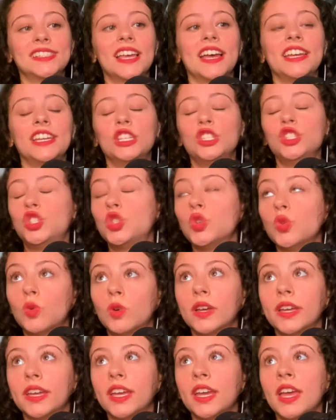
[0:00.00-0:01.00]
I
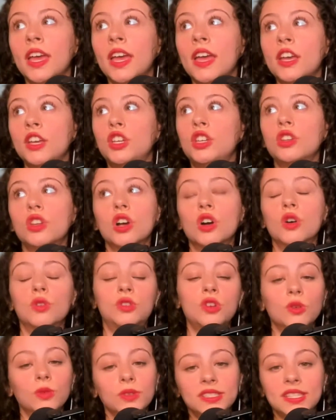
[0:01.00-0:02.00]
enjoy,
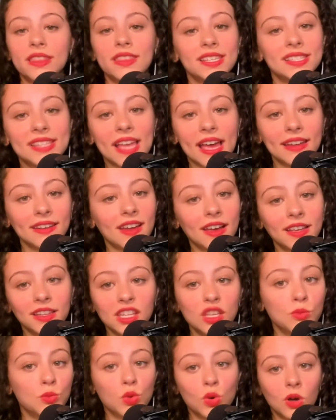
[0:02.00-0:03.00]
going to the Staten
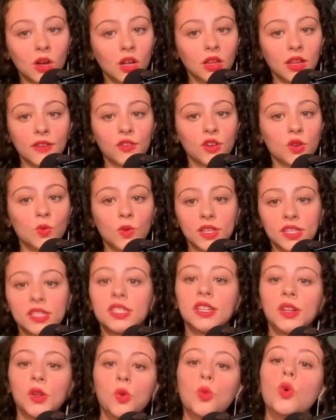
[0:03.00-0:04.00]
Island Mall every once
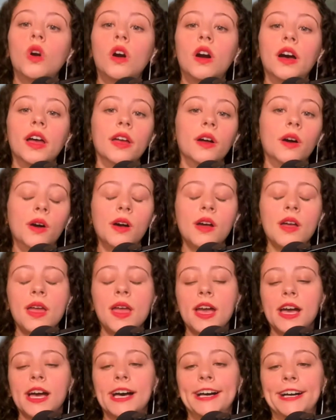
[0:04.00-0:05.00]
in a while.
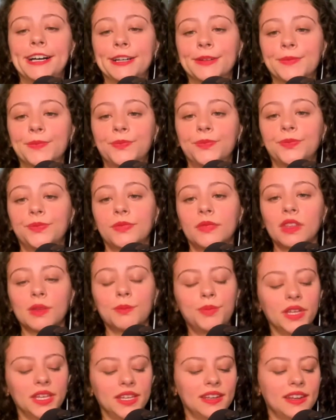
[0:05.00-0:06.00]

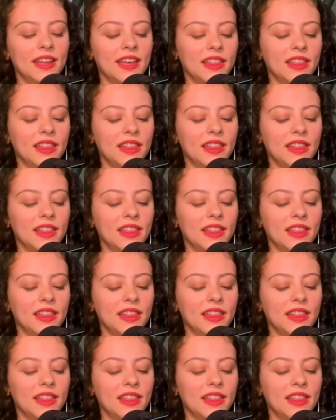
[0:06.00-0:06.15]
But